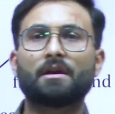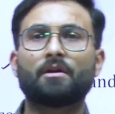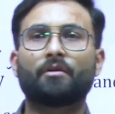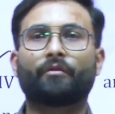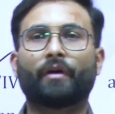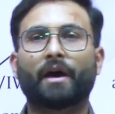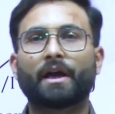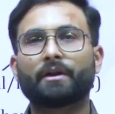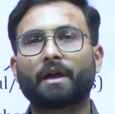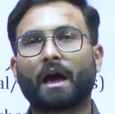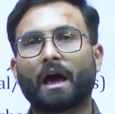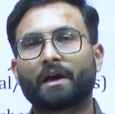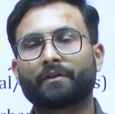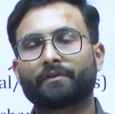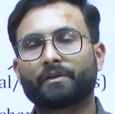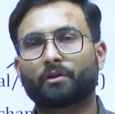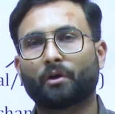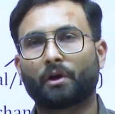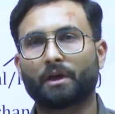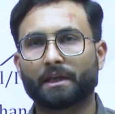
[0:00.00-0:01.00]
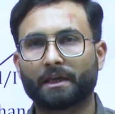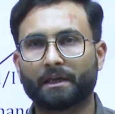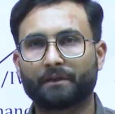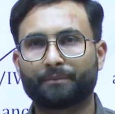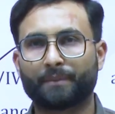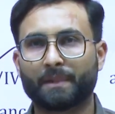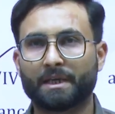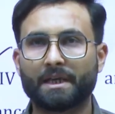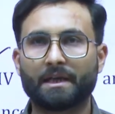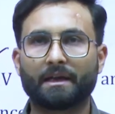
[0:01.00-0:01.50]
Why are we calling
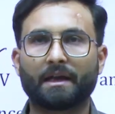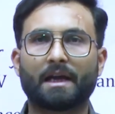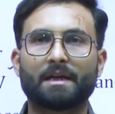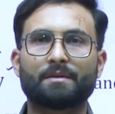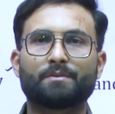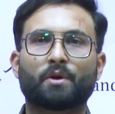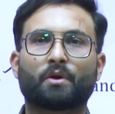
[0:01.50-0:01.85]
it bleeding eye?